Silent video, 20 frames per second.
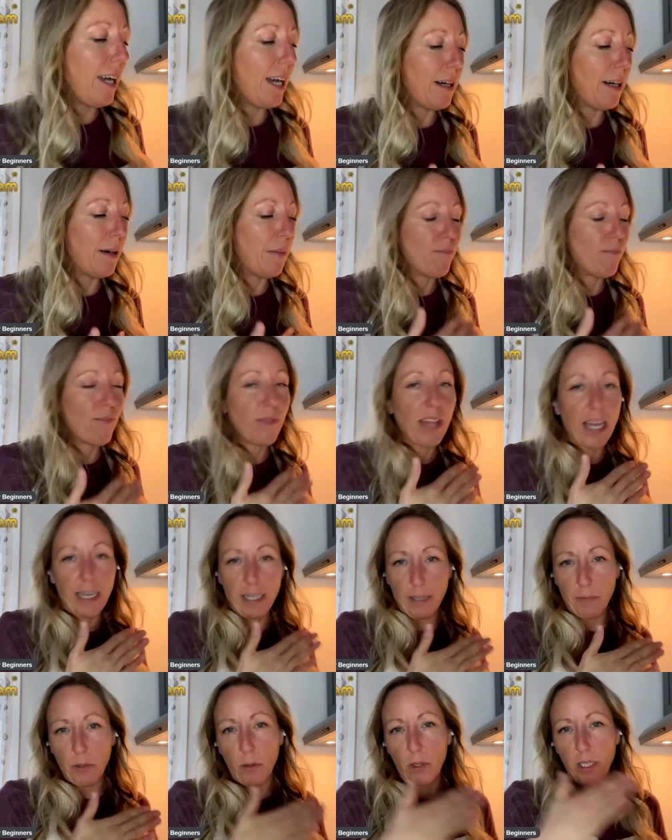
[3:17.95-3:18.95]
Um,
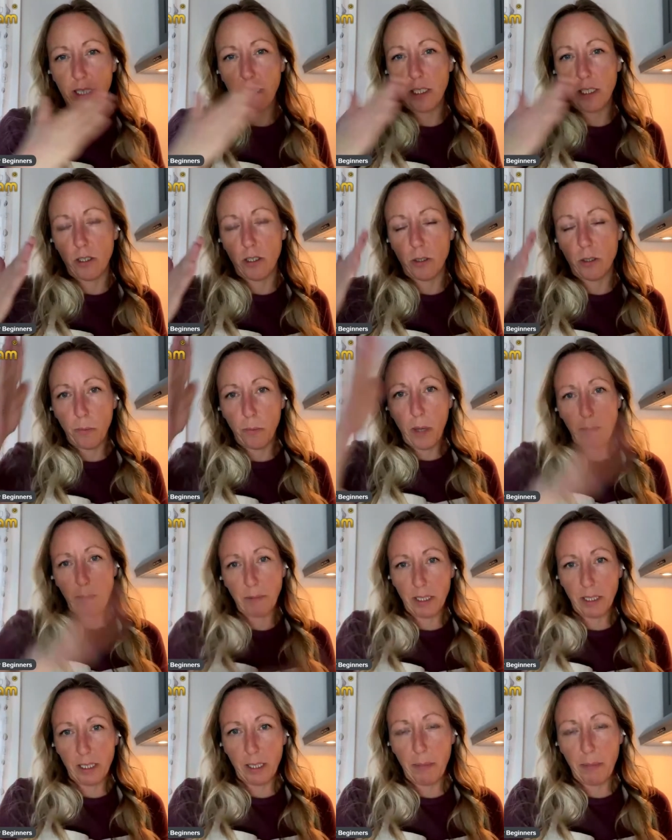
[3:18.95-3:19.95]
then I'm going to
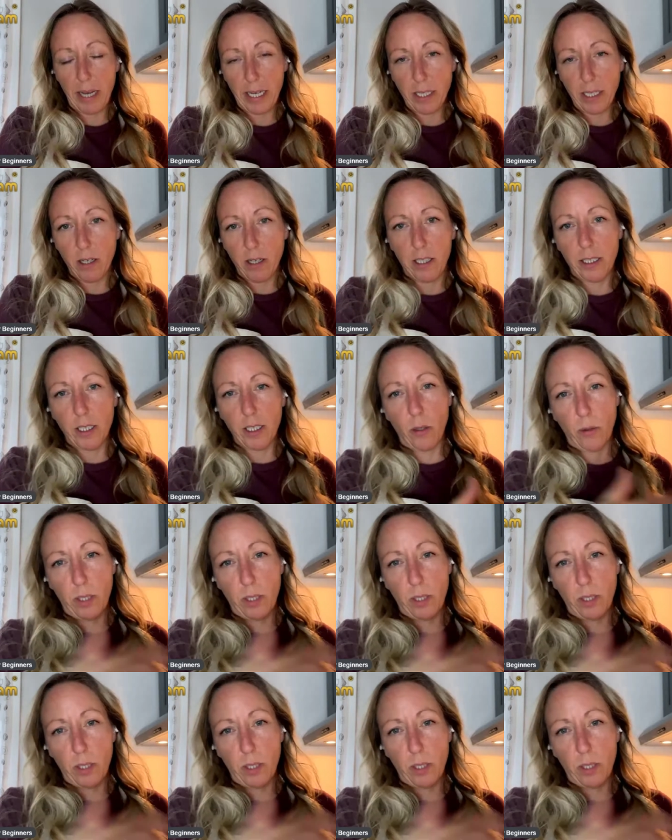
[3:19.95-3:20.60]
pop the lid back on,